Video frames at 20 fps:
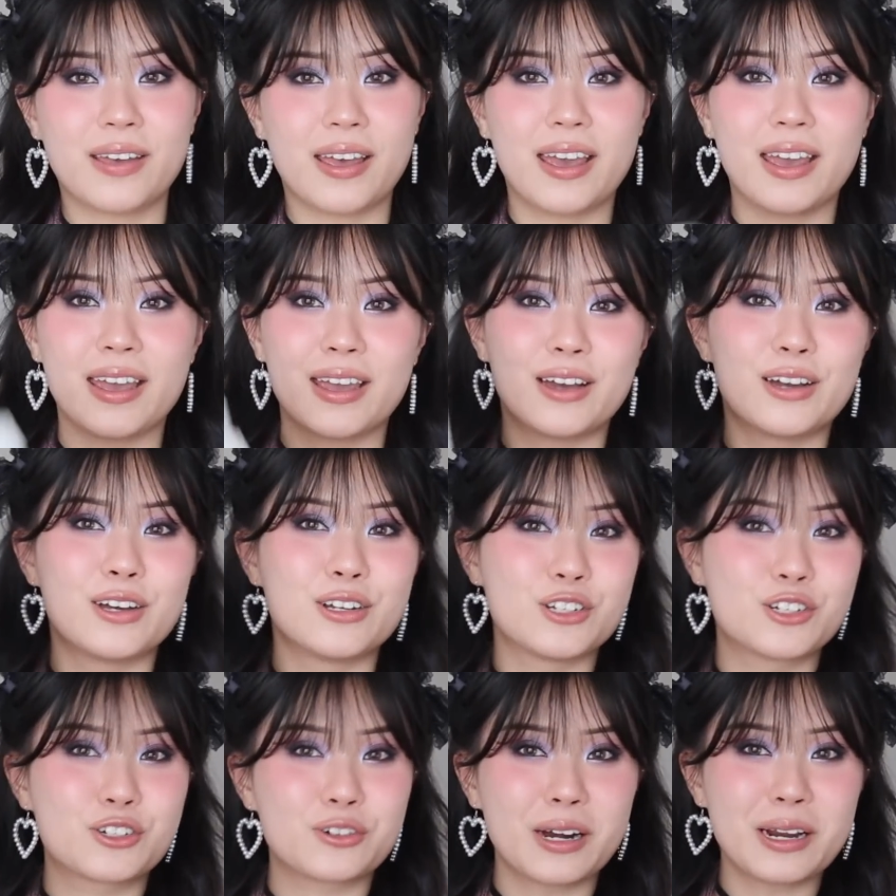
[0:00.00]
a
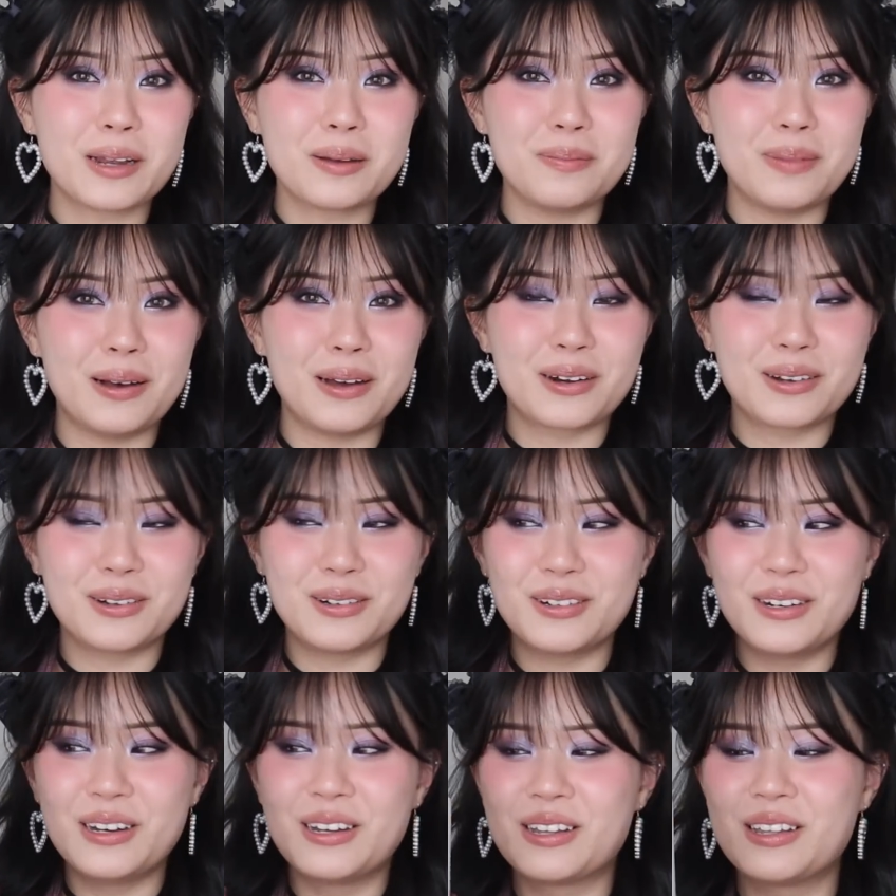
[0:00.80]
drink
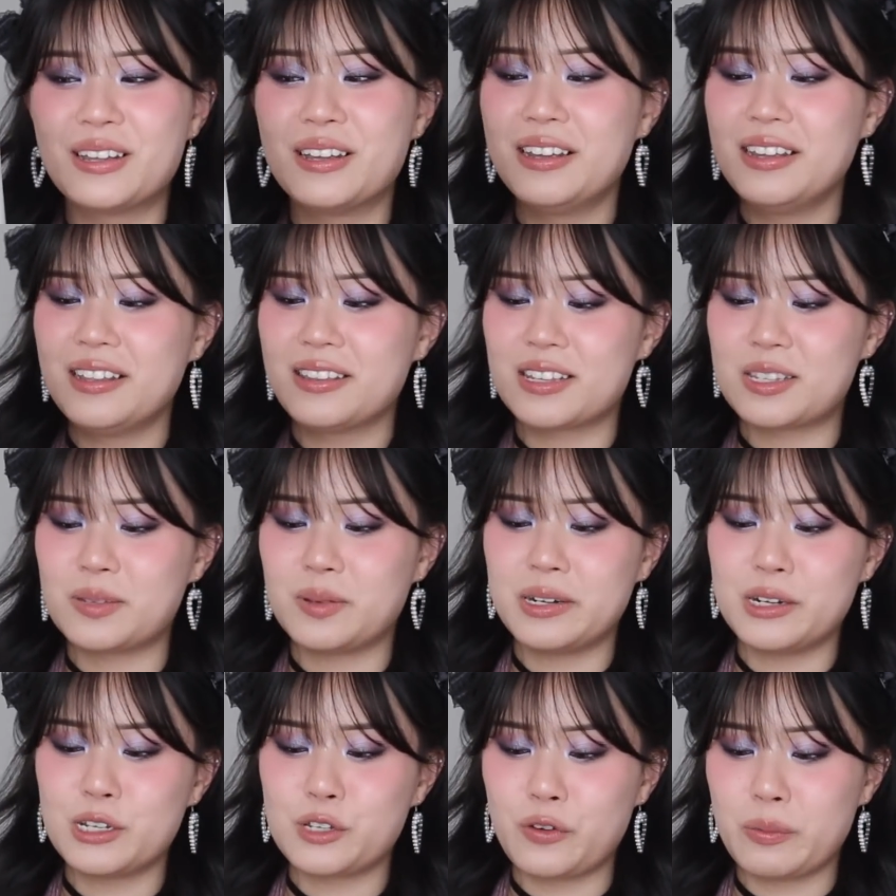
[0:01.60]
bottle. This
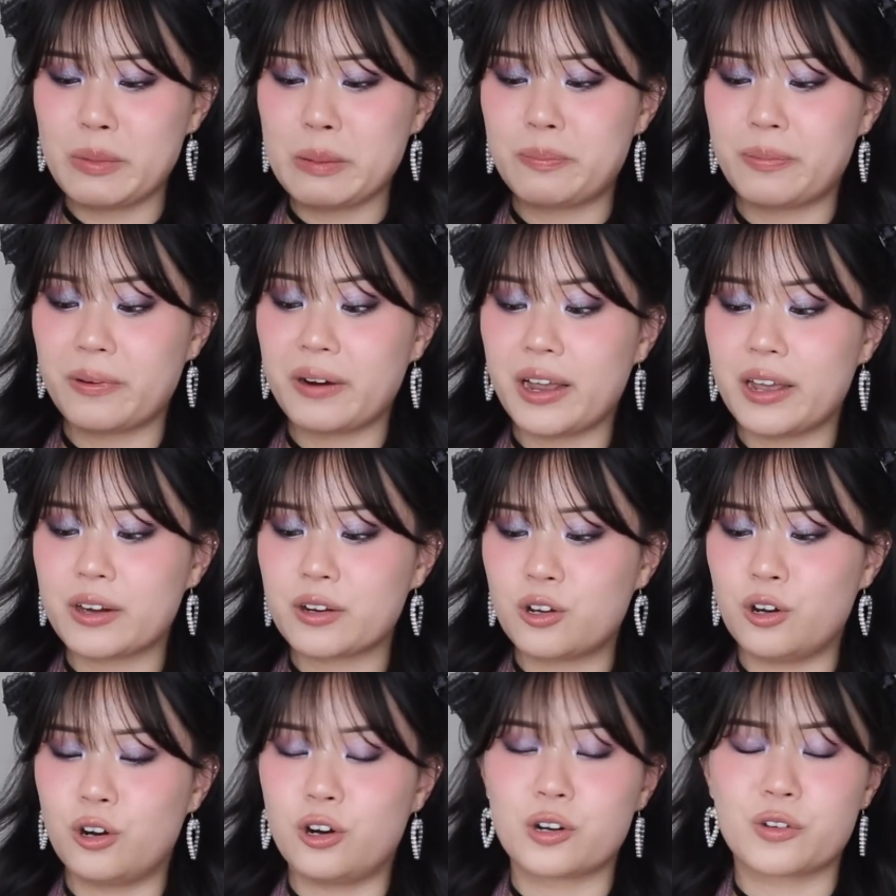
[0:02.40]
one is from a
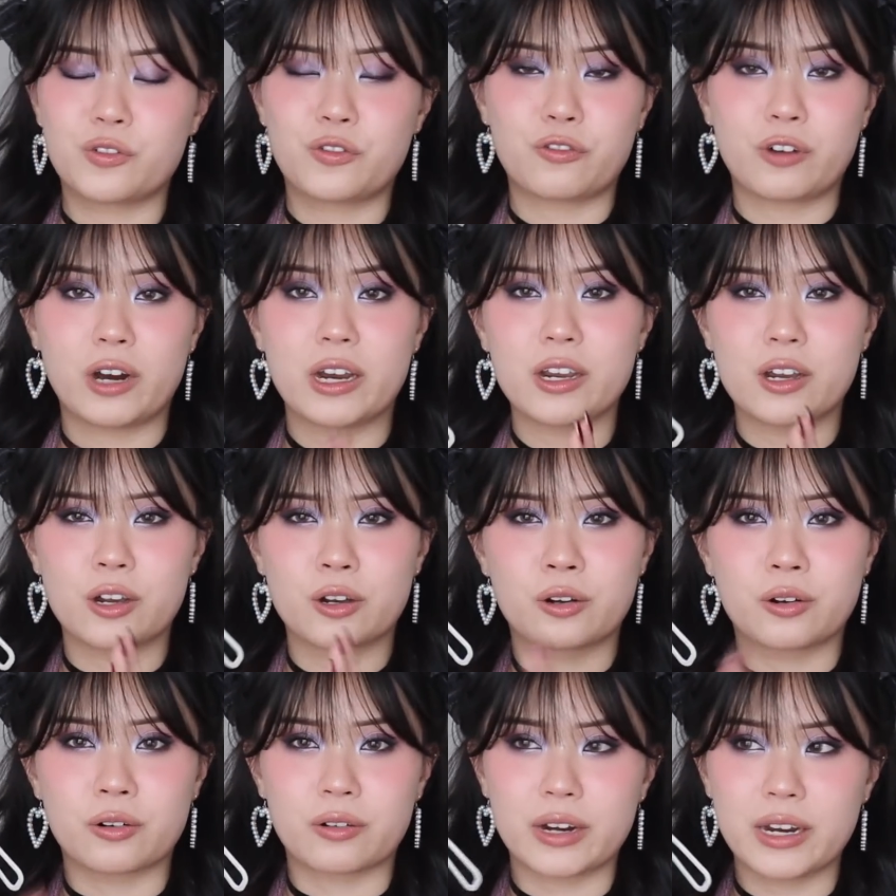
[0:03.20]
brand called
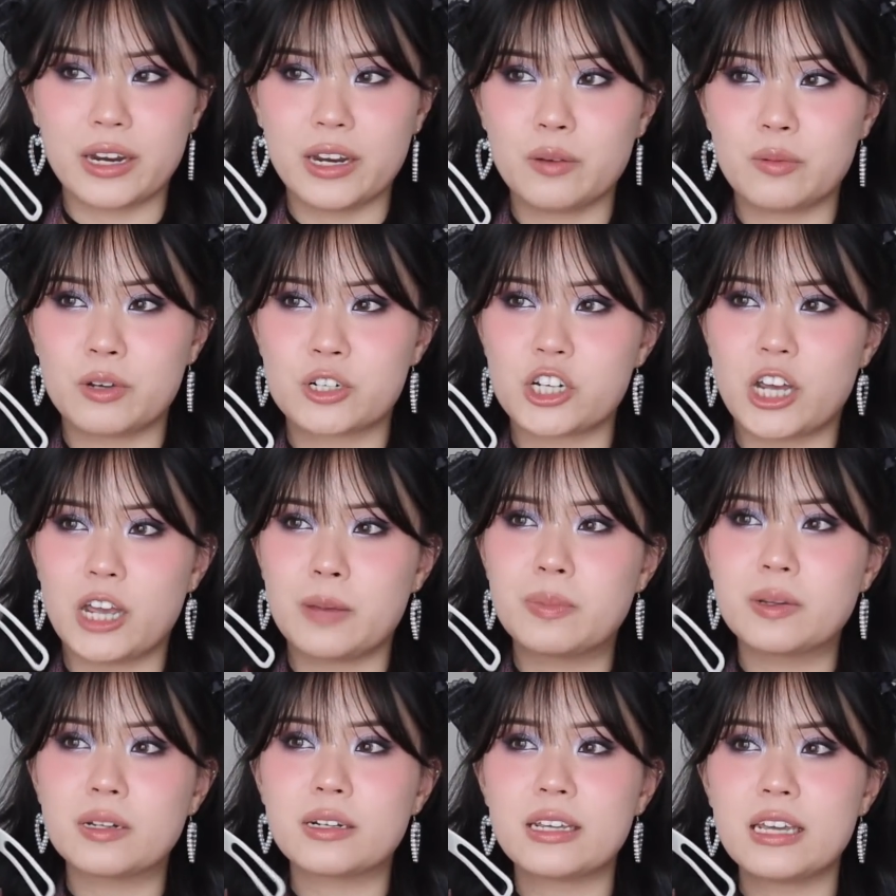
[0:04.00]
Frank Green, which I
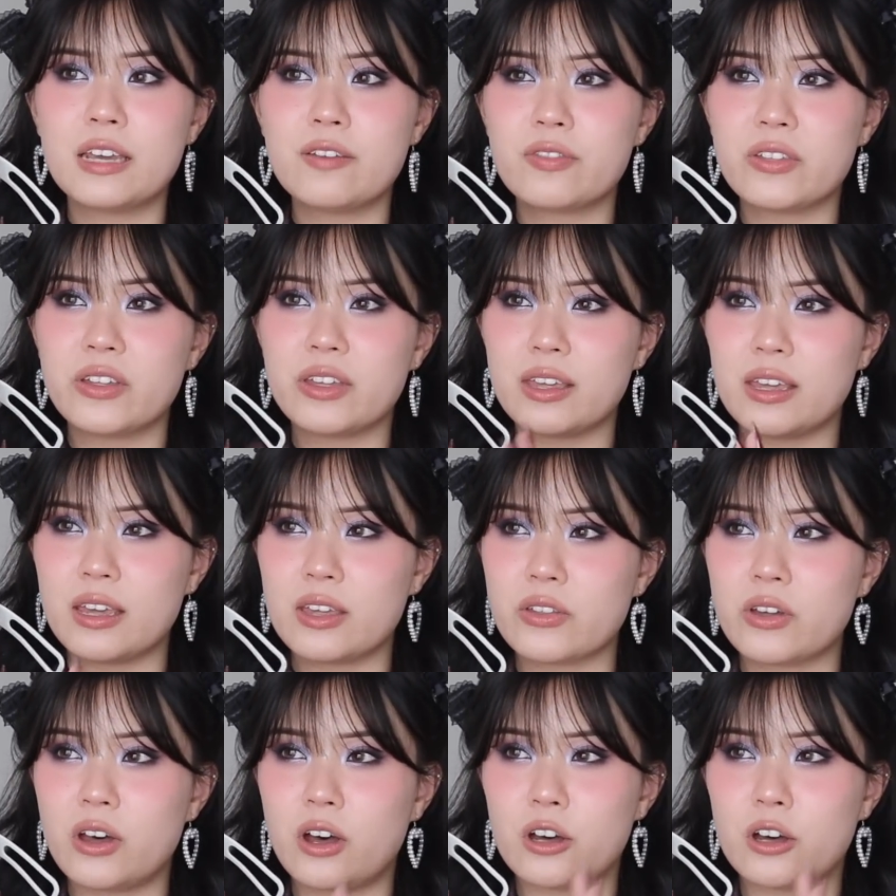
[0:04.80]
believe they're either